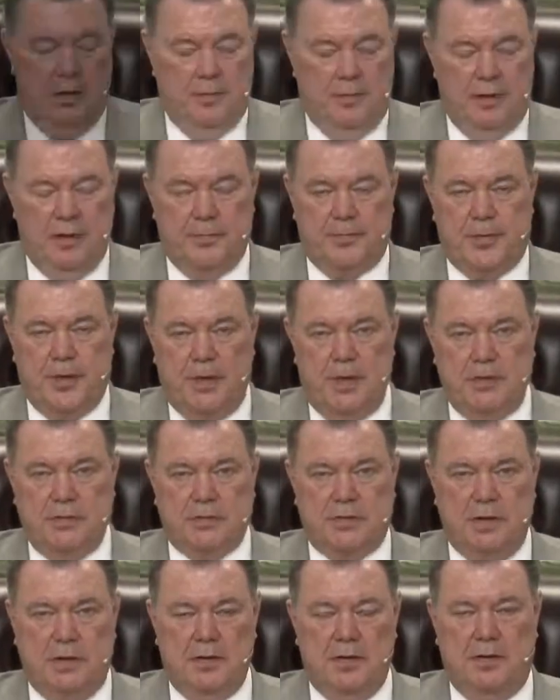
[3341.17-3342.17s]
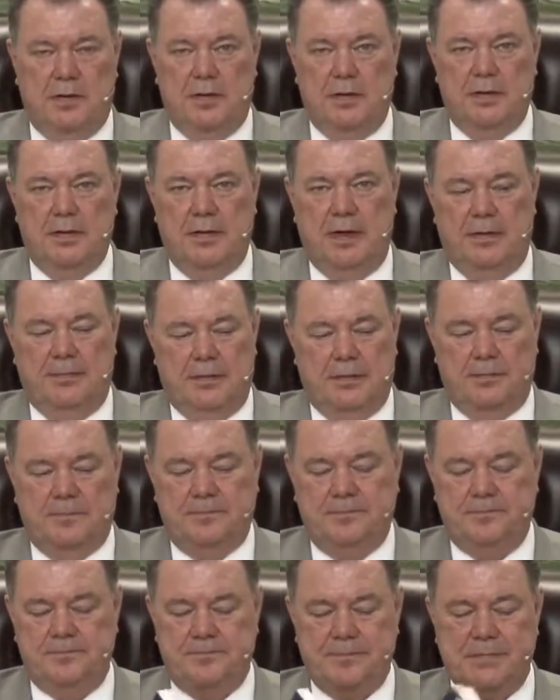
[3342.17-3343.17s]
Well, praise the Lord, neighbor.
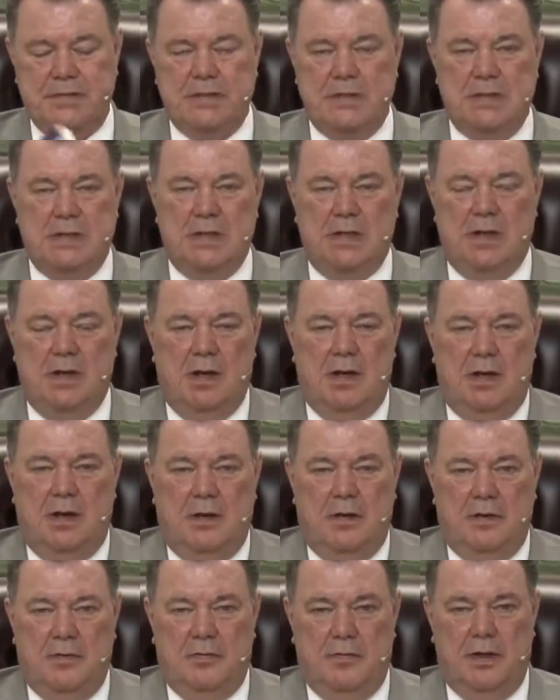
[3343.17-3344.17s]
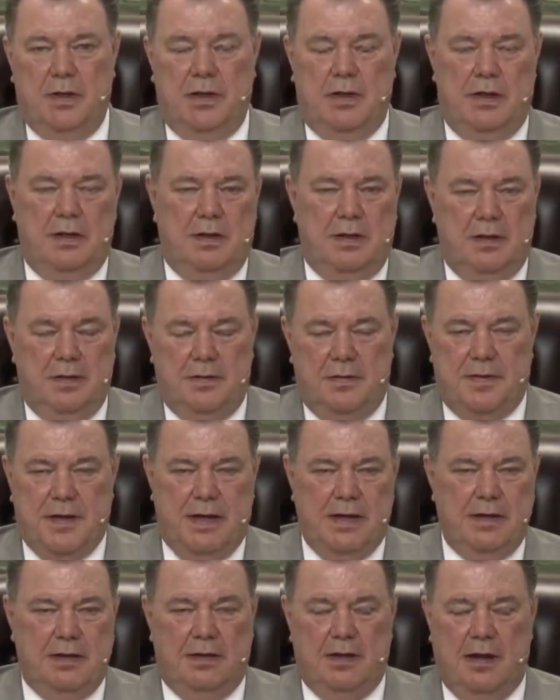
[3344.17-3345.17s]
We
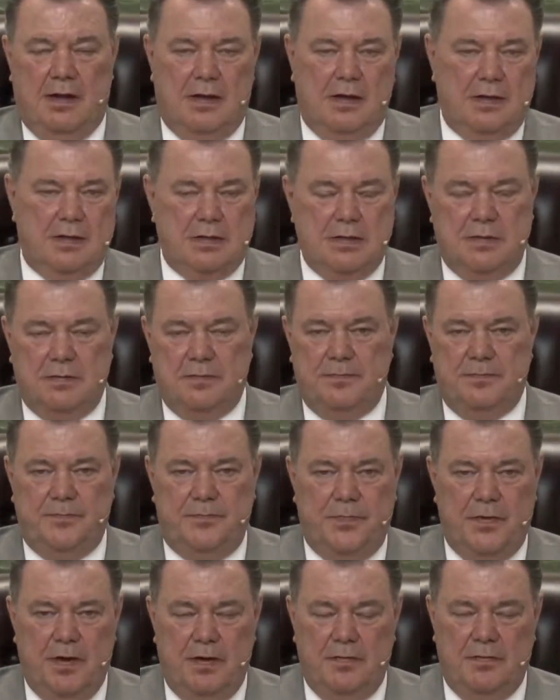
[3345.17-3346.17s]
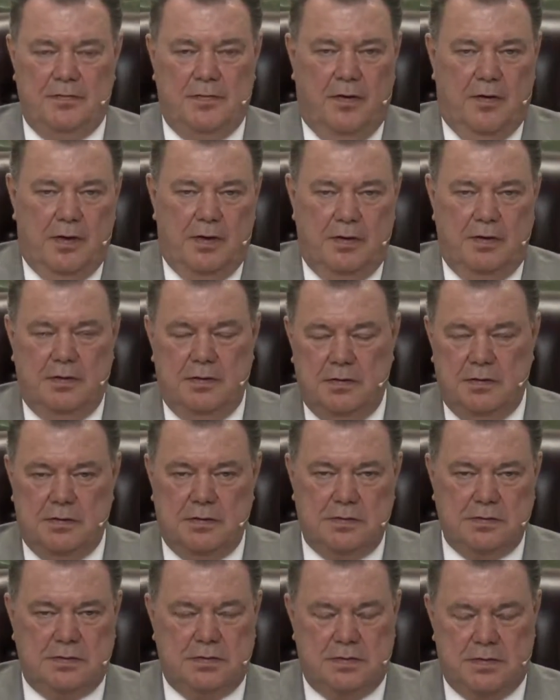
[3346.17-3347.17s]
thank God for
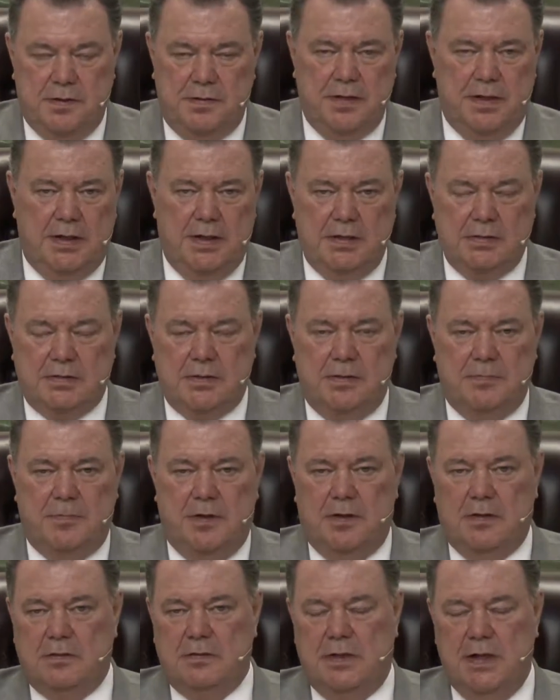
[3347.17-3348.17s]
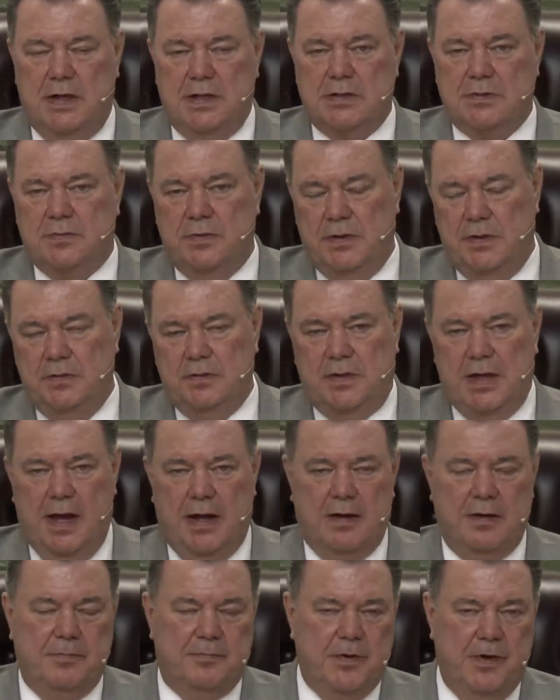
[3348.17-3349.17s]
your tuning in to the broadcast. We do
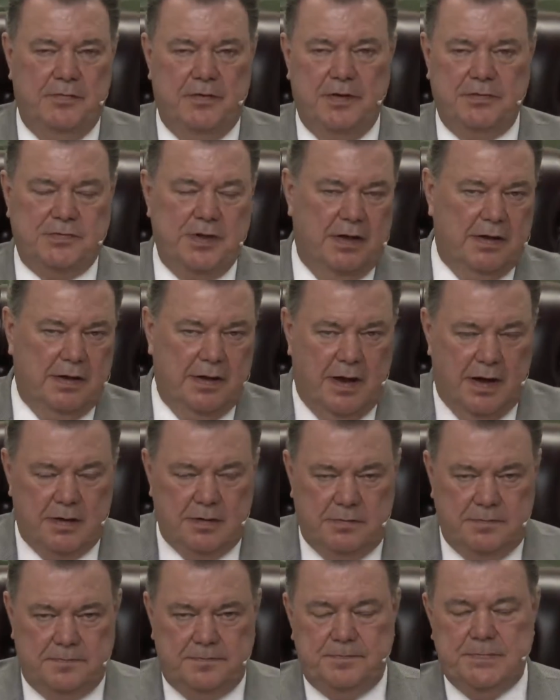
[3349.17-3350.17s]
count it a privilege and an honor